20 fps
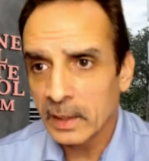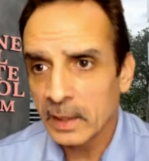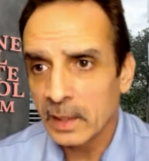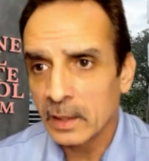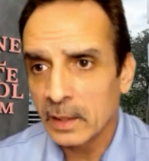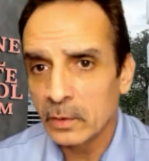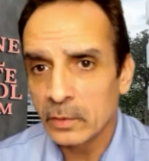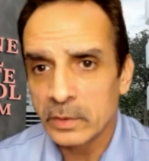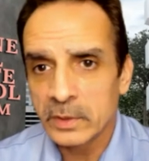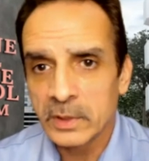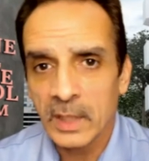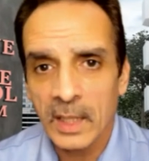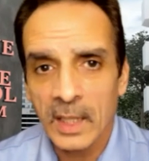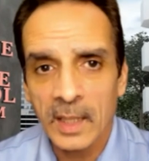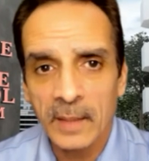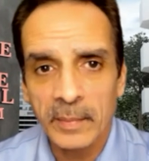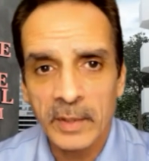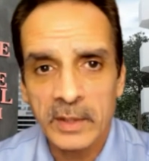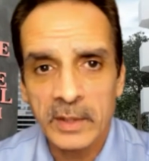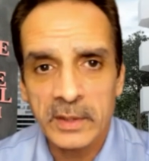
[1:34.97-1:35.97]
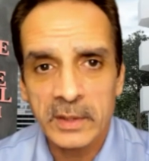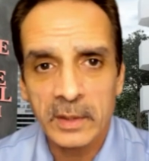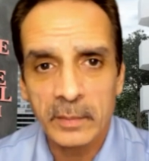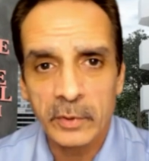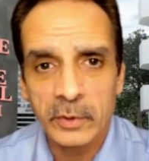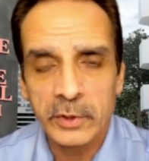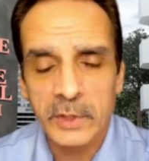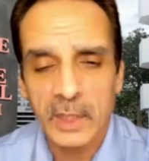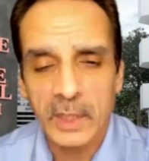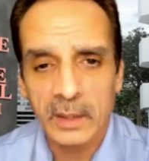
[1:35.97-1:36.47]
Get a new tab. Let's
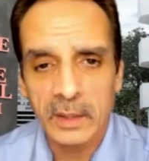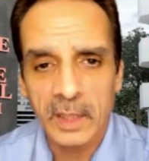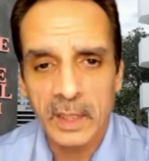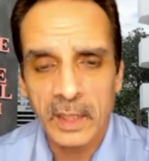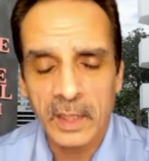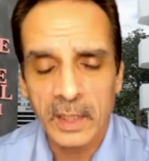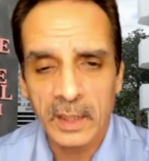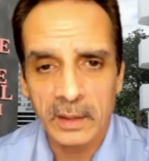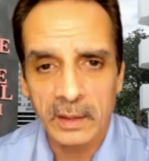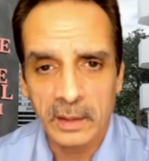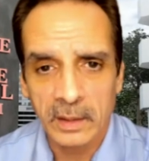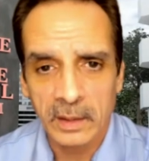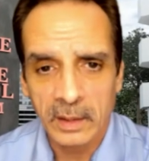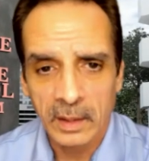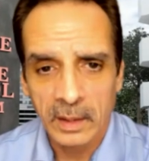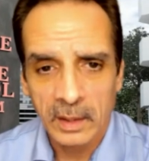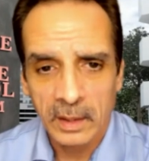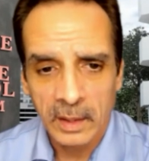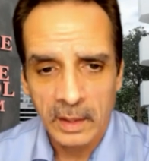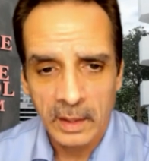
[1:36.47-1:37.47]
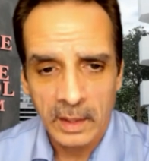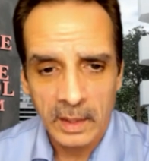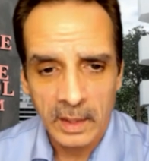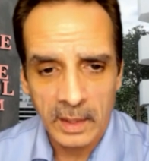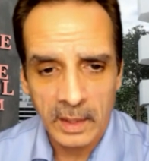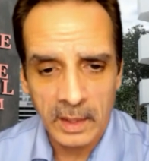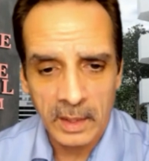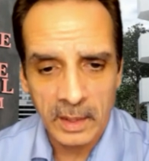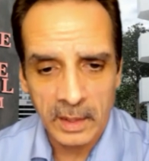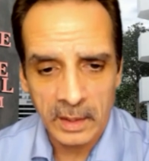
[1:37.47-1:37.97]
double check that.
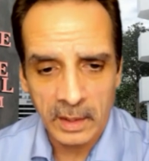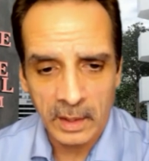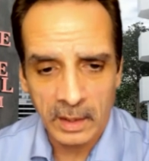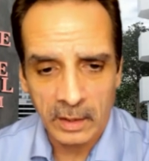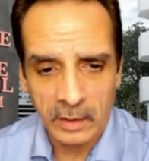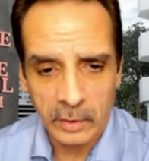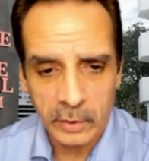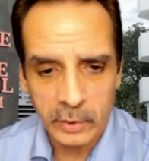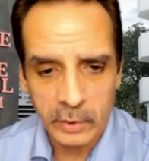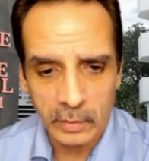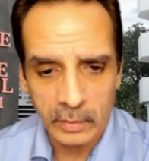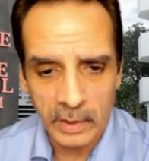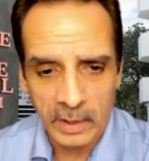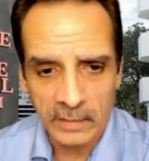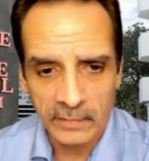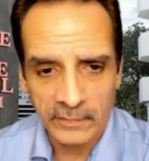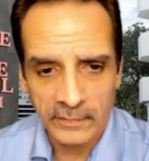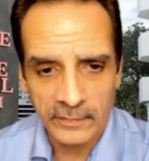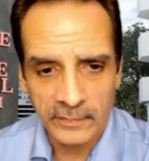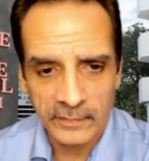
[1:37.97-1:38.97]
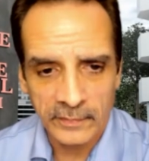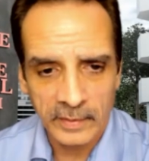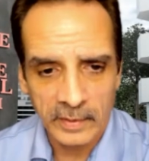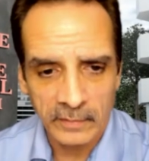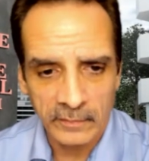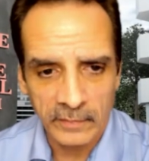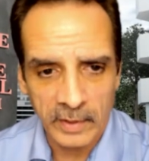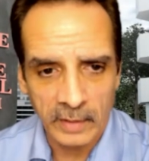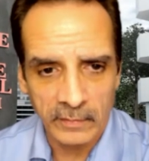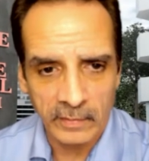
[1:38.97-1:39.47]
And sure enough,
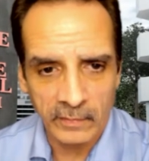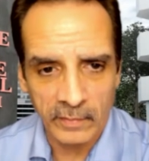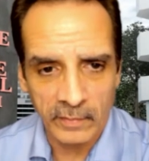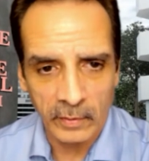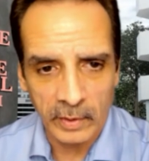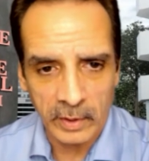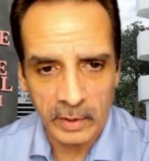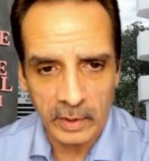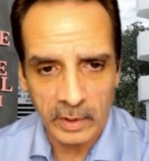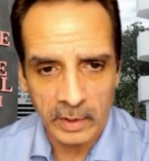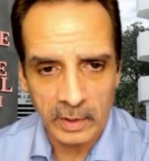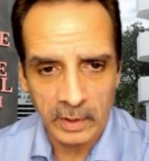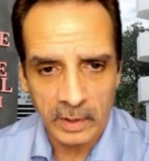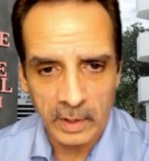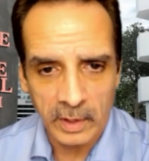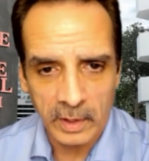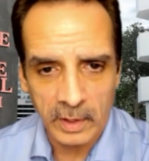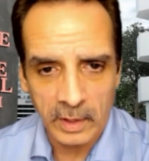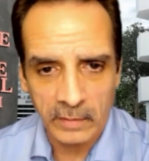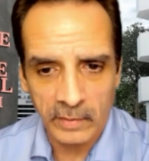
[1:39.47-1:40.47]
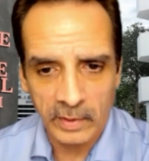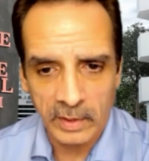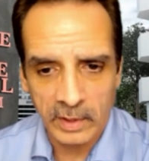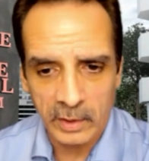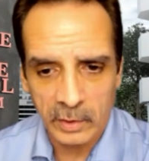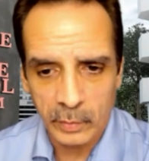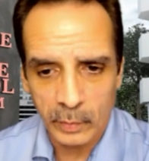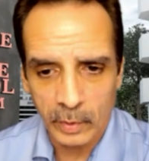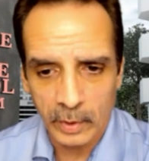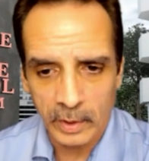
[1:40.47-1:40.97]
very, very good.
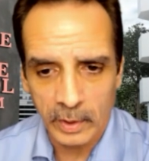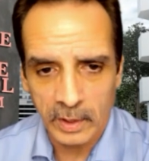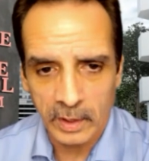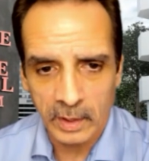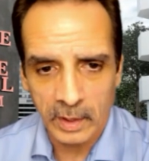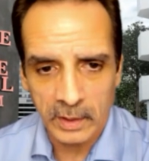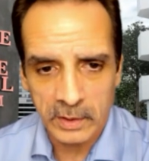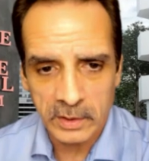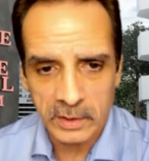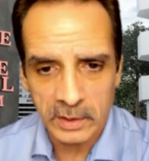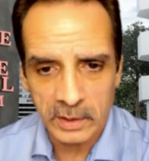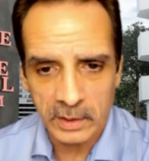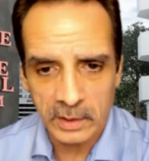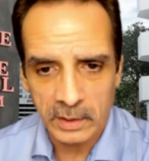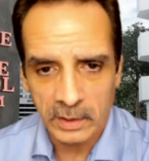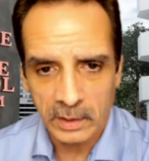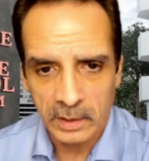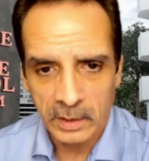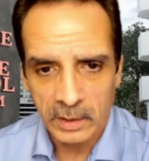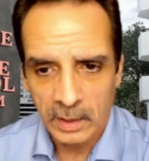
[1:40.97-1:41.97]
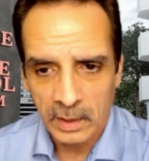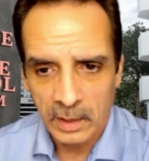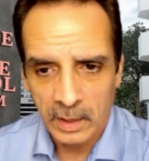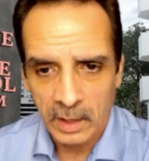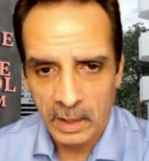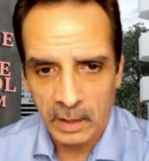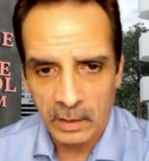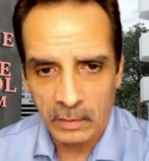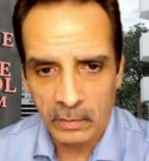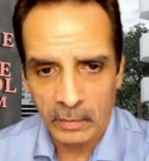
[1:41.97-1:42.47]
Everything's working nicely.
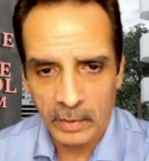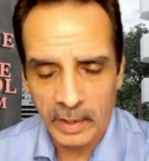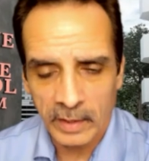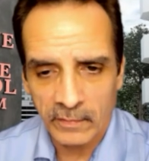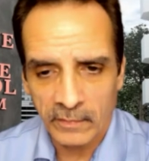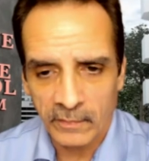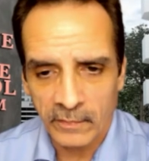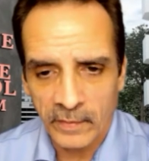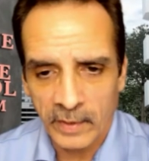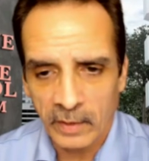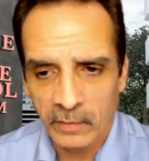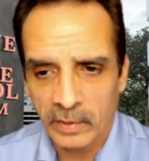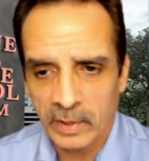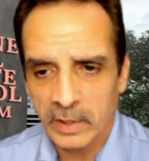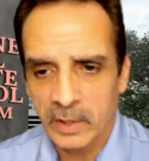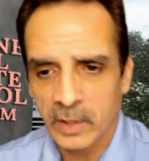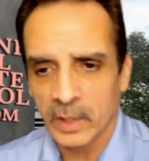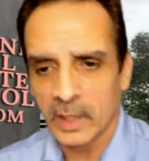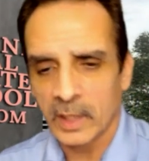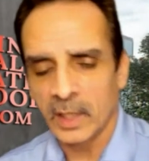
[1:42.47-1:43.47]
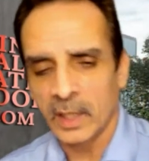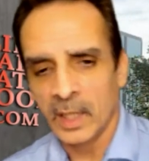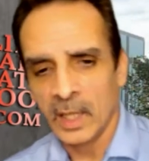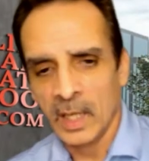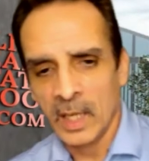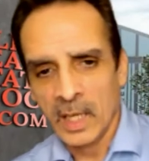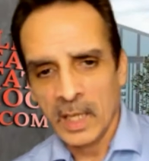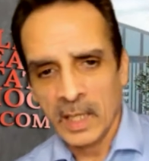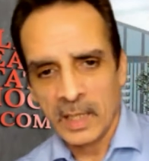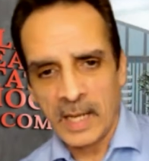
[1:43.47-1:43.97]
All right, very good.
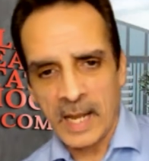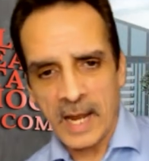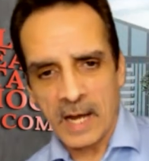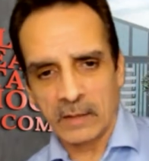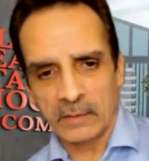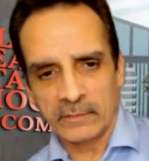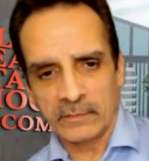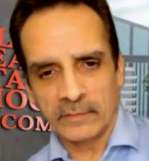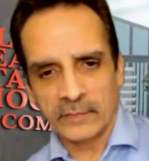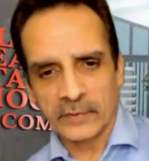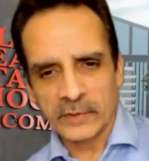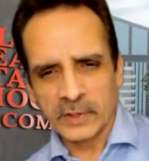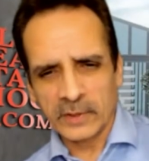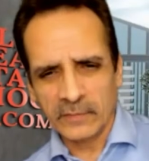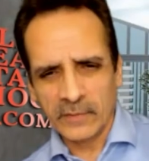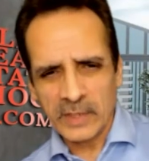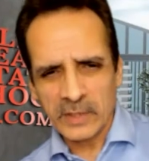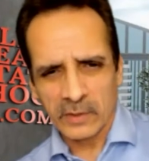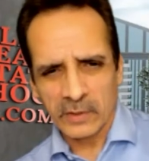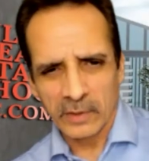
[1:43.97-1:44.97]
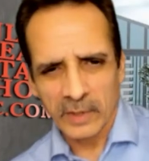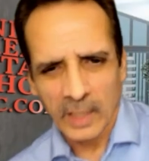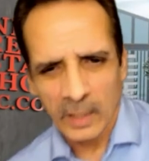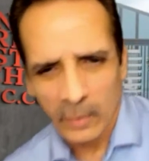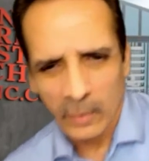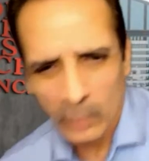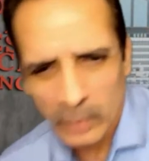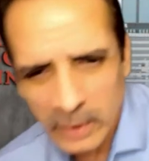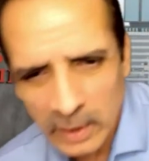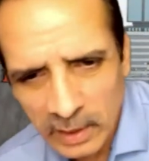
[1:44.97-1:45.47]
Now, for some reason or
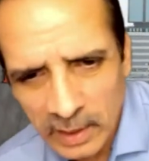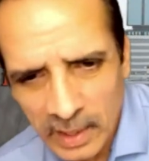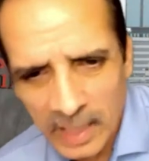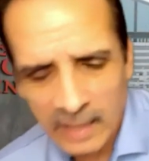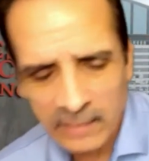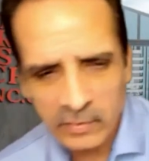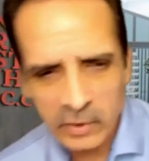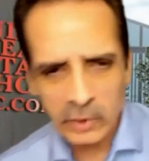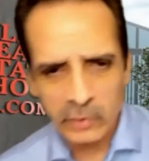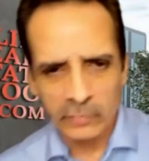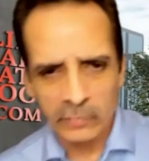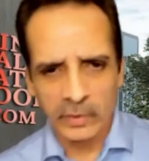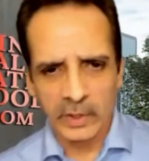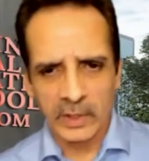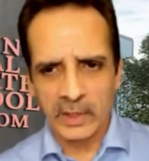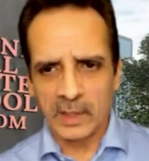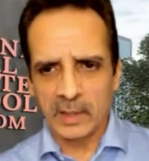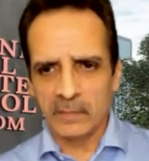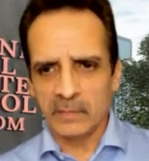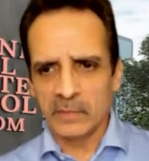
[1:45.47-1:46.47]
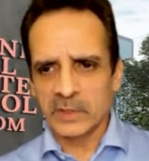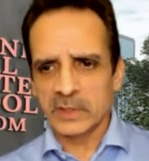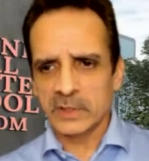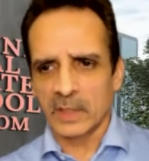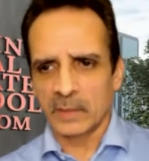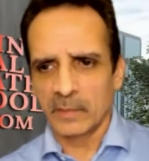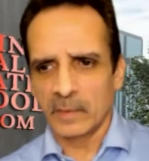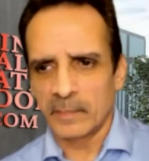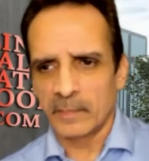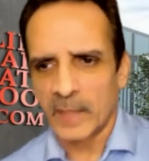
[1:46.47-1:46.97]
another with the live streams,
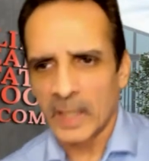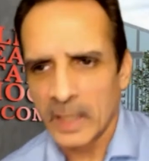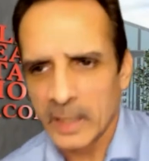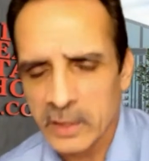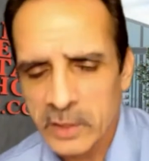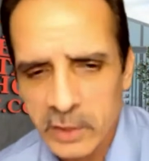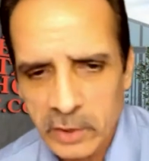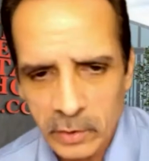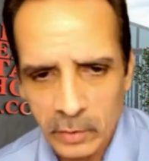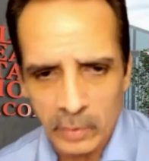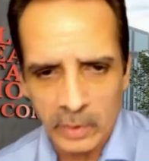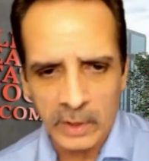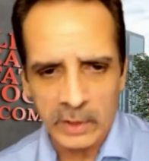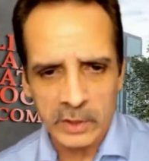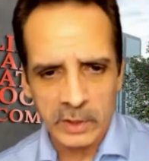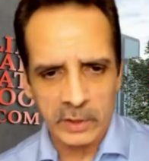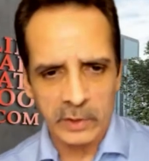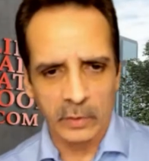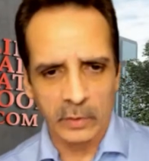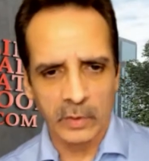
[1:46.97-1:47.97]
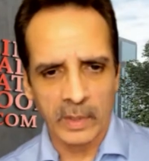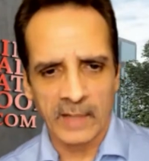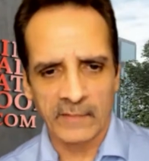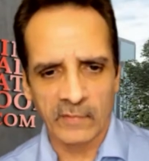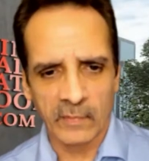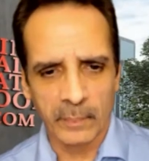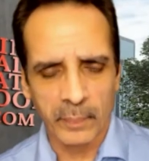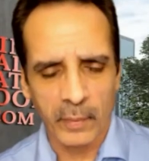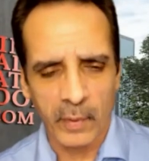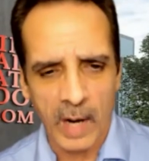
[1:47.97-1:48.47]
some of my students still have
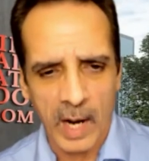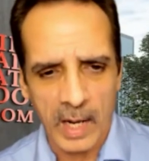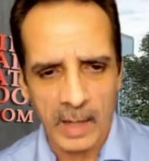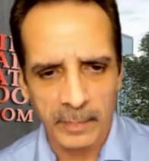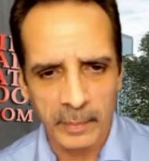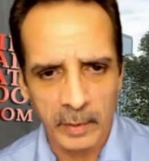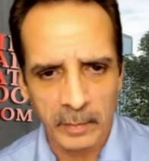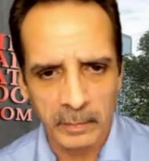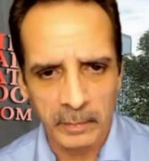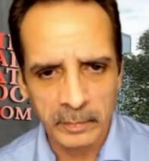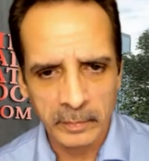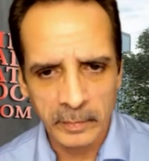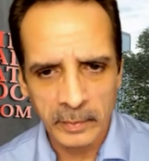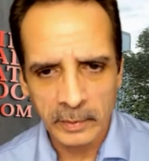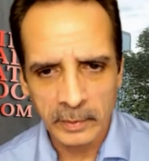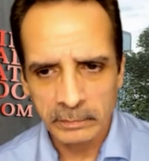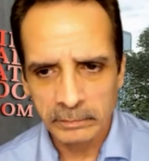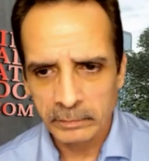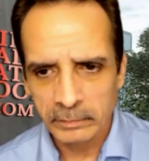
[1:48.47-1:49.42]
a problem